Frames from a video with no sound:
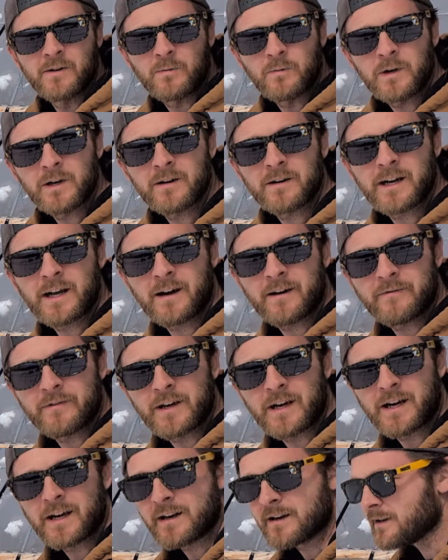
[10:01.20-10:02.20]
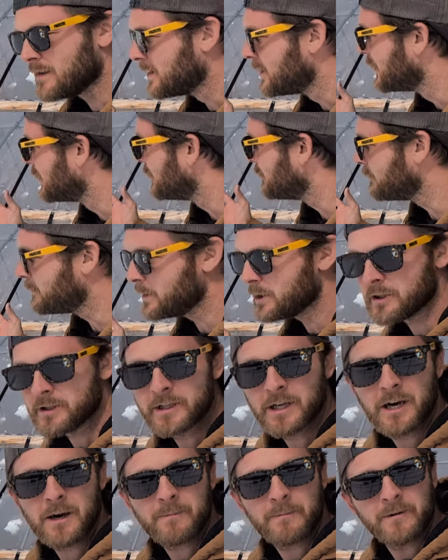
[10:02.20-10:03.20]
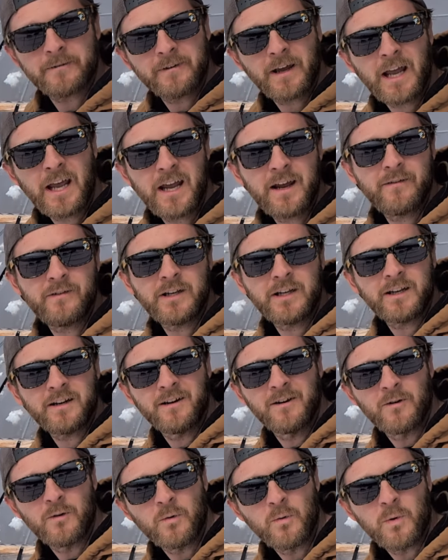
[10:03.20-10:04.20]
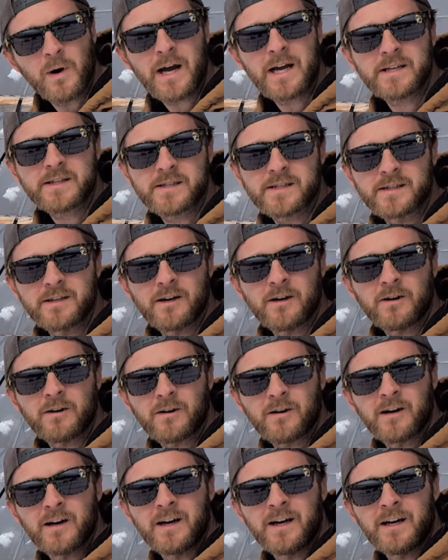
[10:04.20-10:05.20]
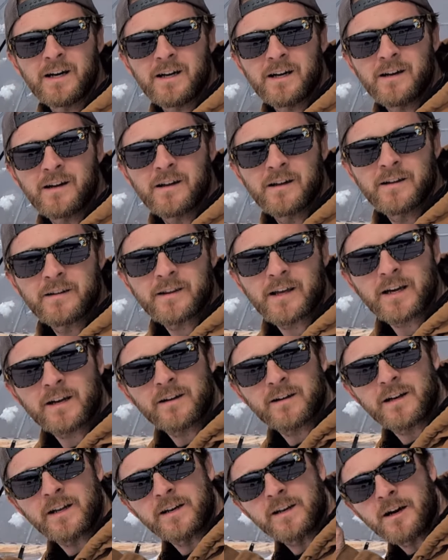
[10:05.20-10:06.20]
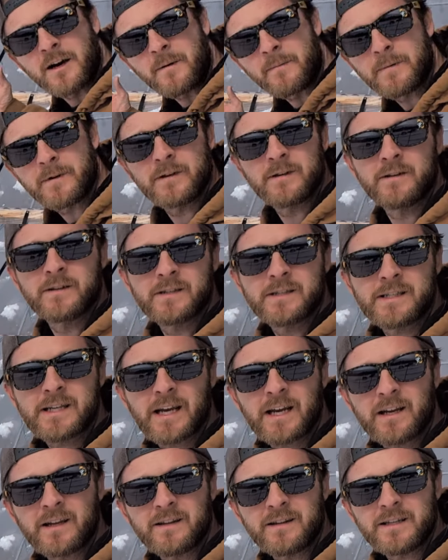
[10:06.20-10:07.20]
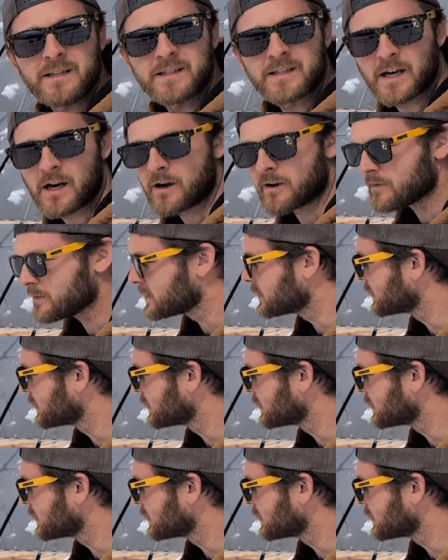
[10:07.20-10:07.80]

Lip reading: we don't have that buildup of heavy, wet snow that could end up taking these out.